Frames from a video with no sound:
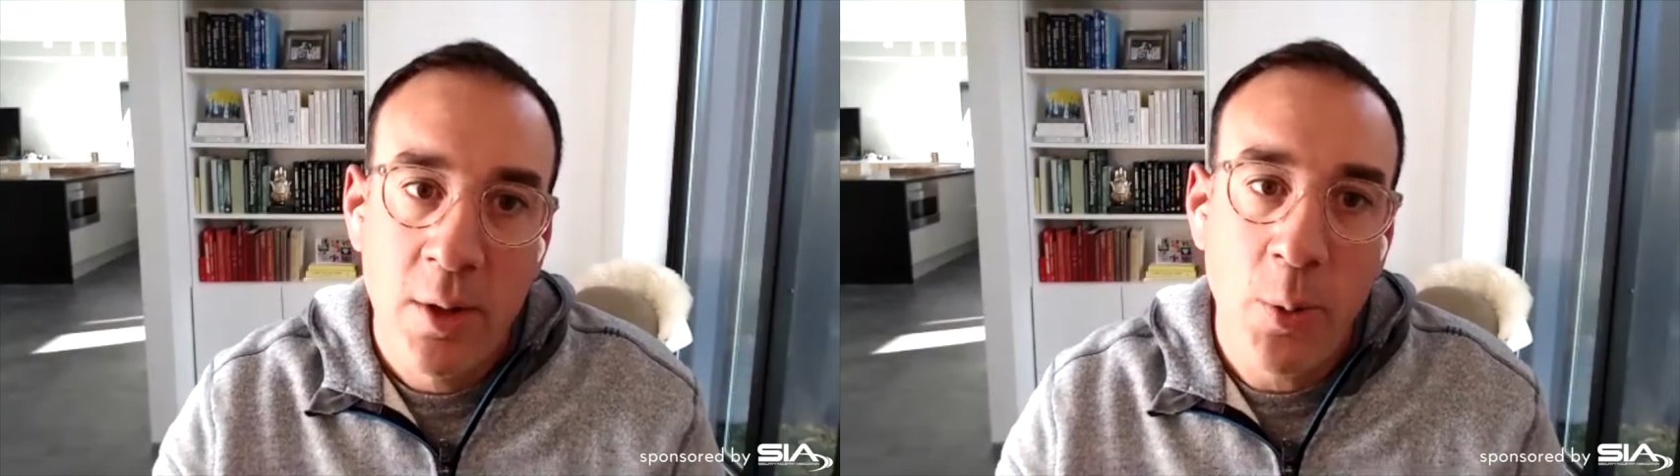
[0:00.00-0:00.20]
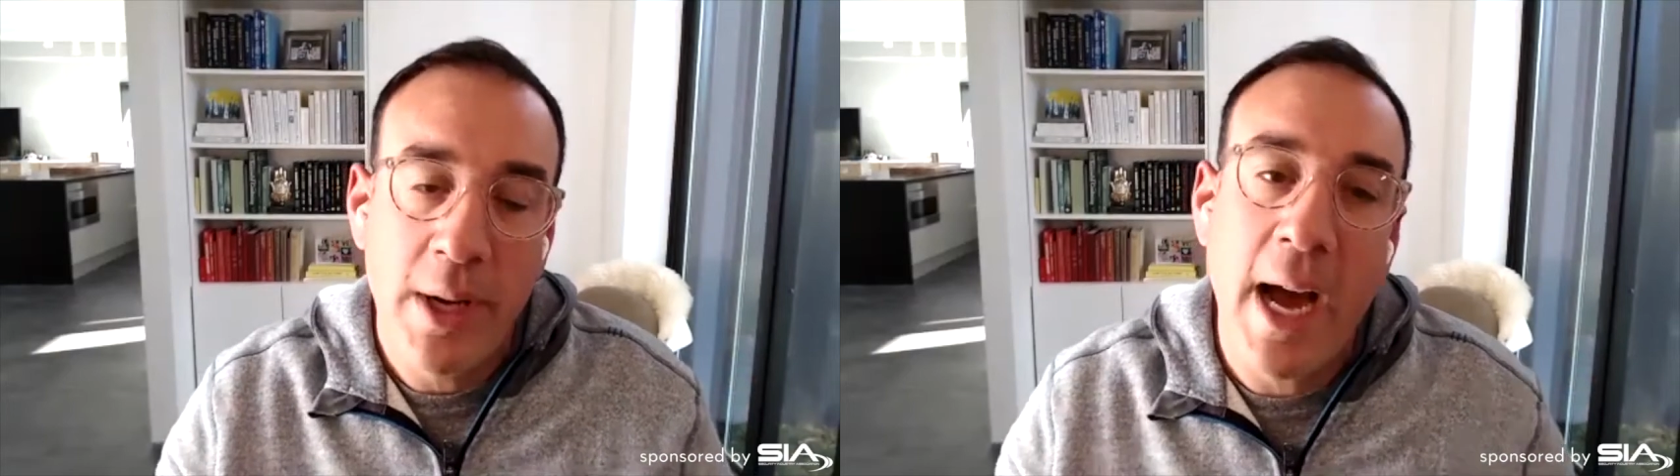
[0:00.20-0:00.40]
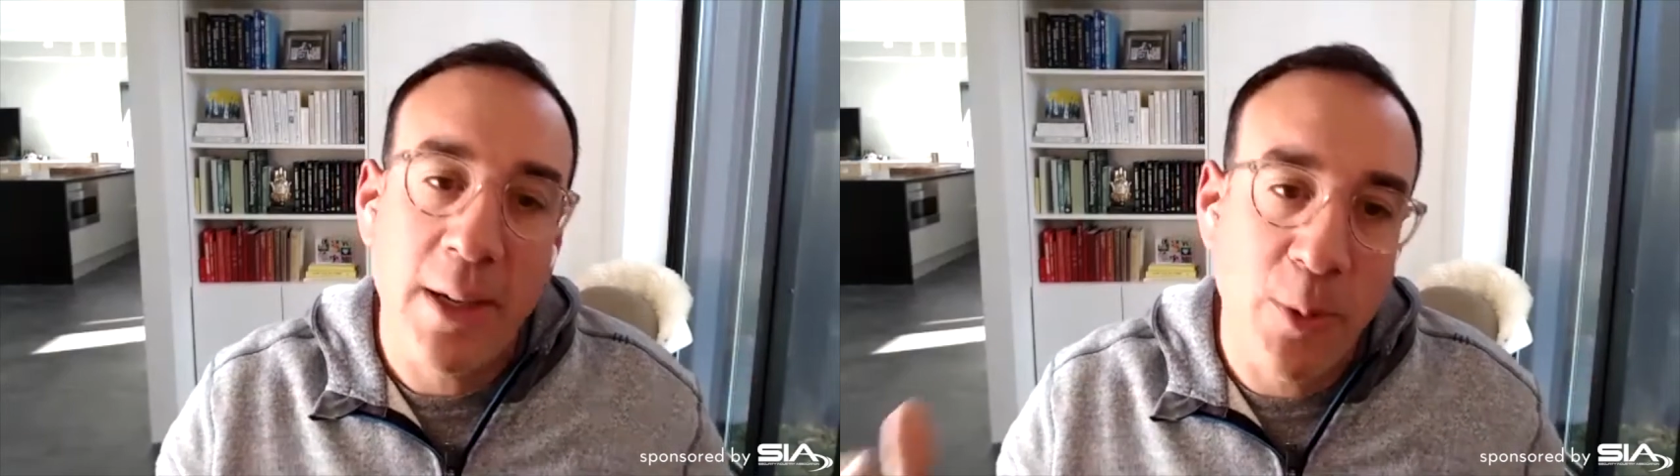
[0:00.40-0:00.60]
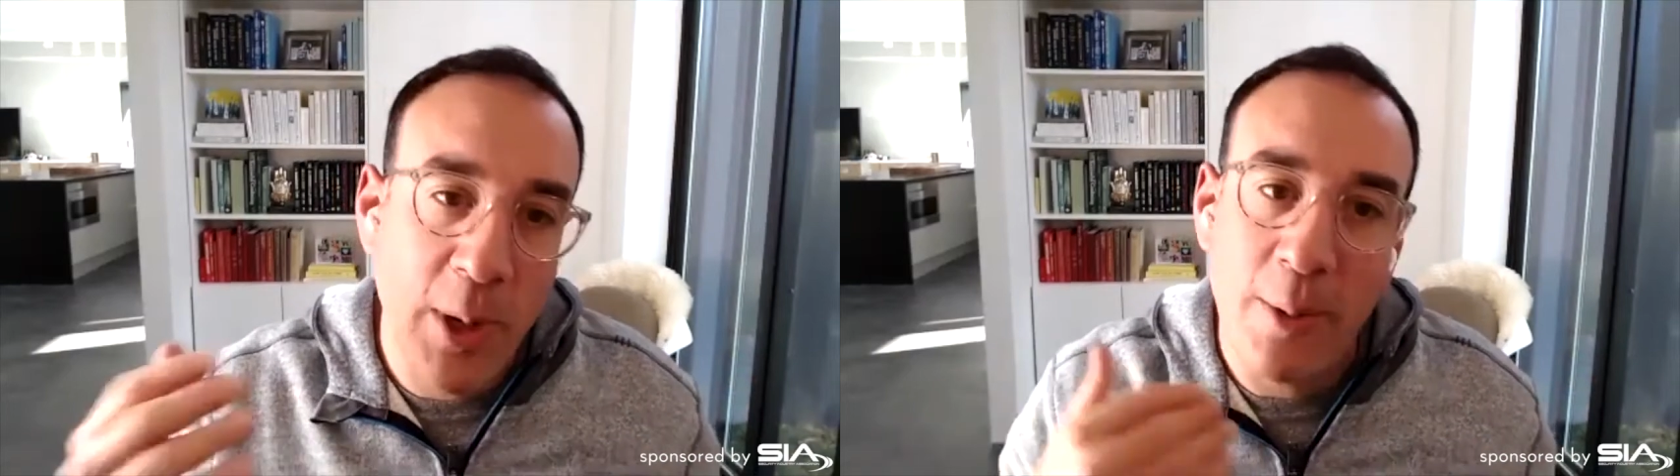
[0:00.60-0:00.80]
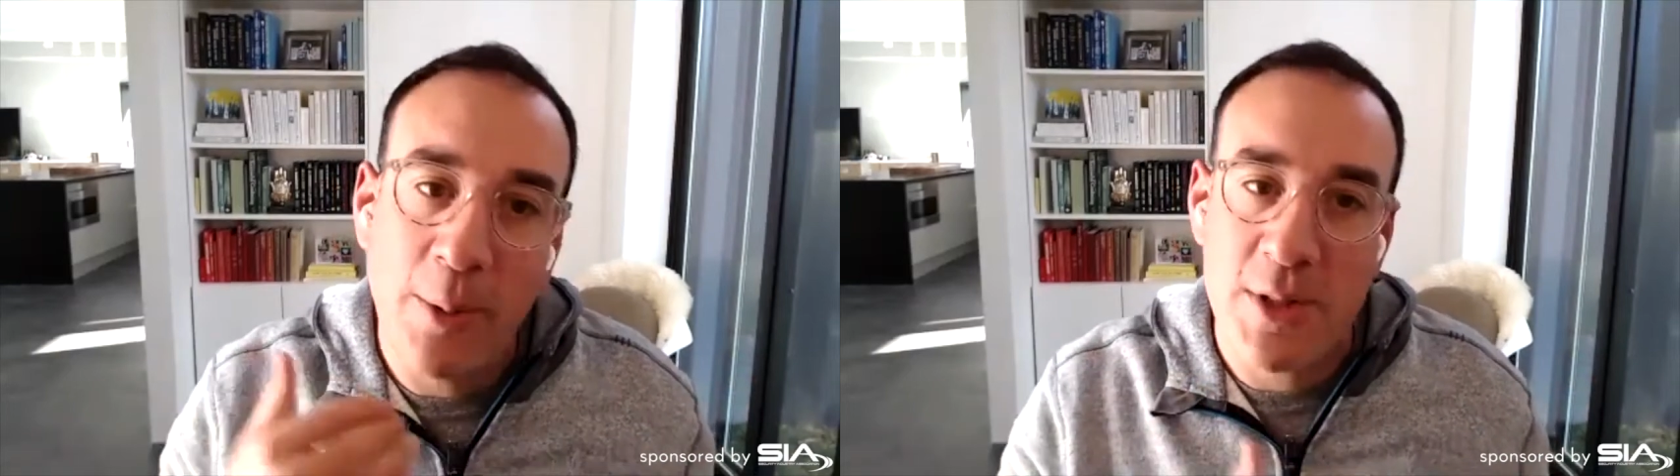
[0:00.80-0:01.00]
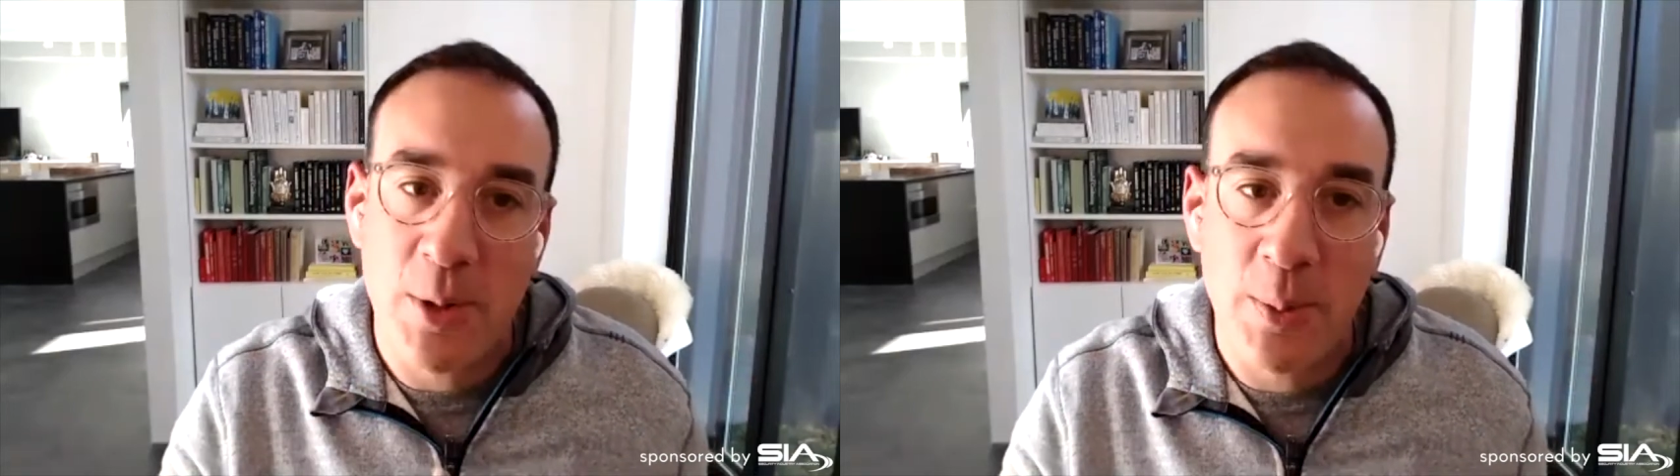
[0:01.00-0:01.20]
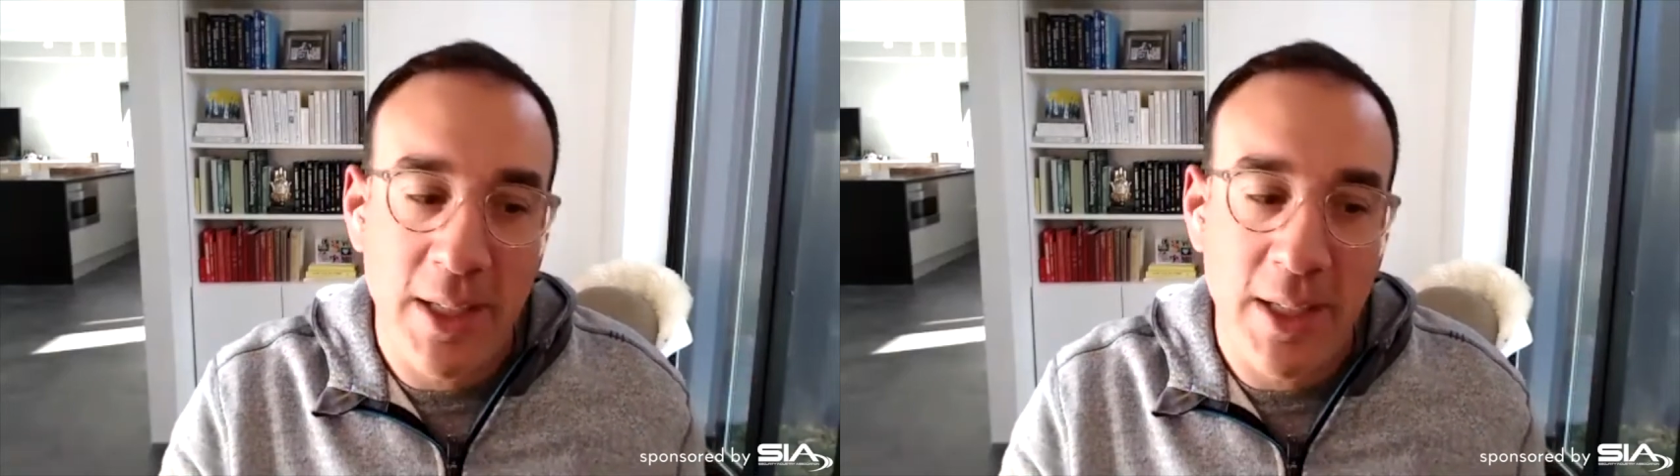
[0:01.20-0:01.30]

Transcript: we got away with so many